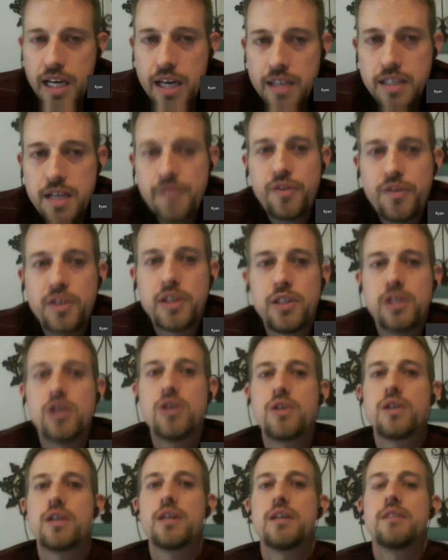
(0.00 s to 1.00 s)
definitely.
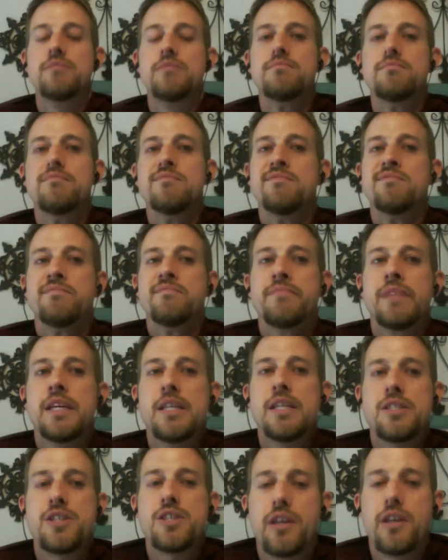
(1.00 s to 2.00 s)
Yoga
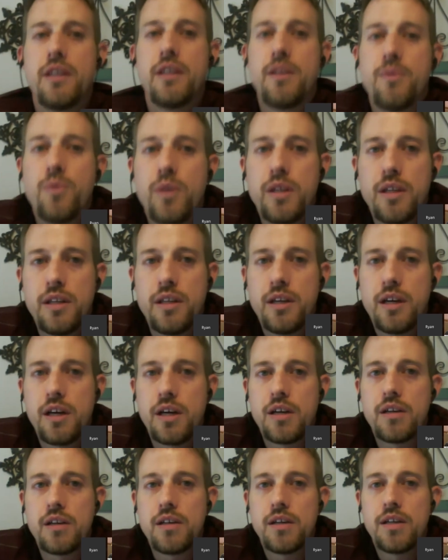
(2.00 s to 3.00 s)
is in
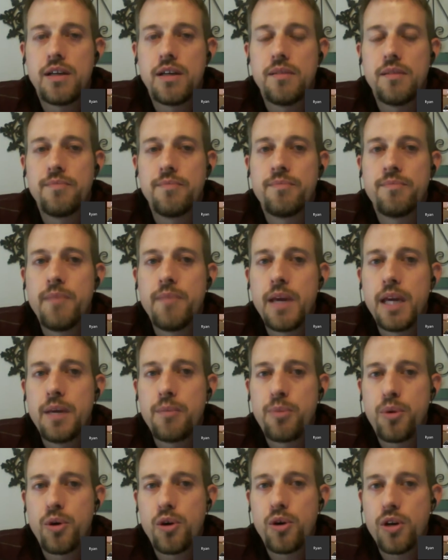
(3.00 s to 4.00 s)
our main
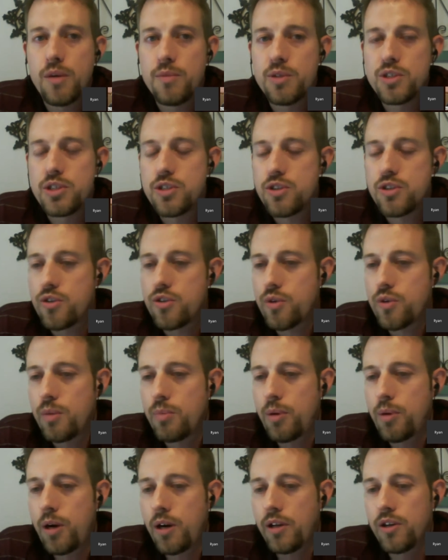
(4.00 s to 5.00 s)
program, which is a
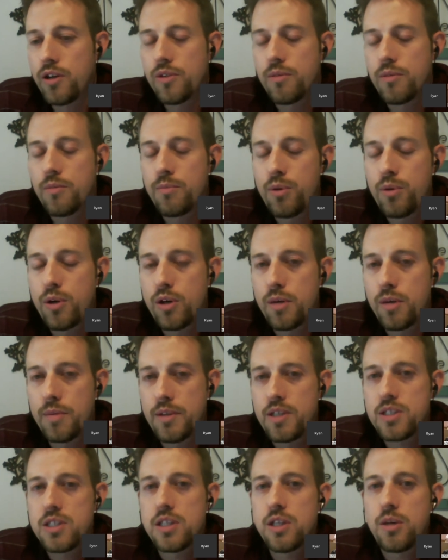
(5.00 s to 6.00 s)
3-part yoga program.
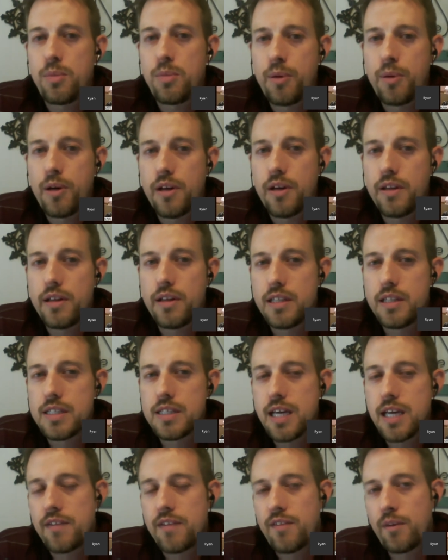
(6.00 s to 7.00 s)
There's a little part in there that's
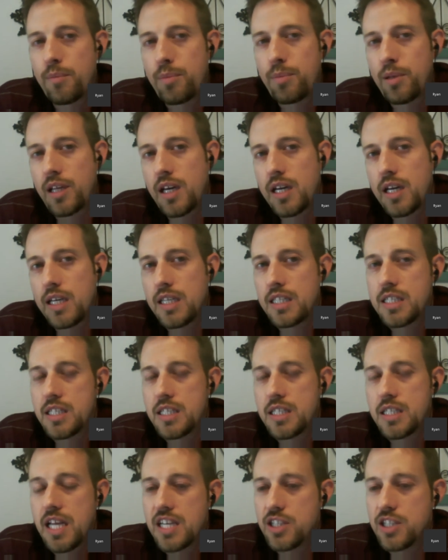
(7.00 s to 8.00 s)
kind of a
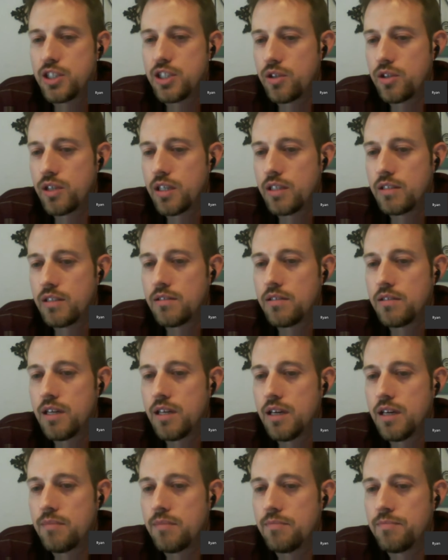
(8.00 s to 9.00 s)

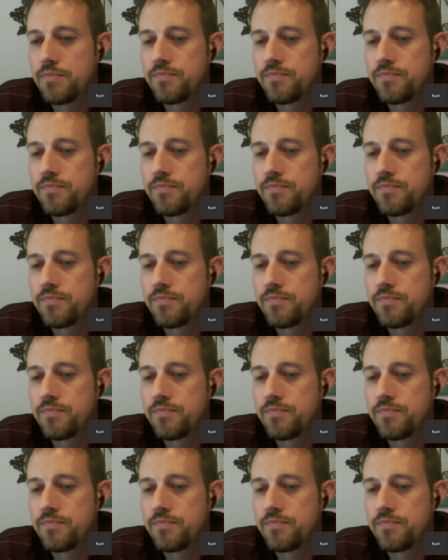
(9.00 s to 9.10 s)
Pilates/yoga